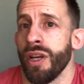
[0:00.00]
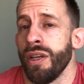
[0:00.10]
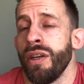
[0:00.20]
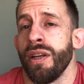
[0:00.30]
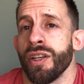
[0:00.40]

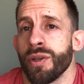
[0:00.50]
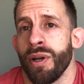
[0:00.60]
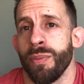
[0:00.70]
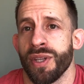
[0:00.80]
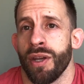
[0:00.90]
you're going to get
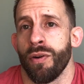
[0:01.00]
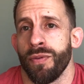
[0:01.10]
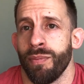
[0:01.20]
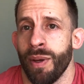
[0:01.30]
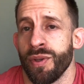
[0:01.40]
20% off
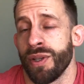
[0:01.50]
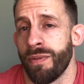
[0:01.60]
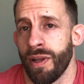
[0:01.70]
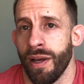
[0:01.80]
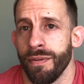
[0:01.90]
your membership
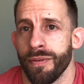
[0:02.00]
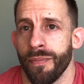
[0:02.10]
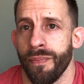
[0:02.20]
for life.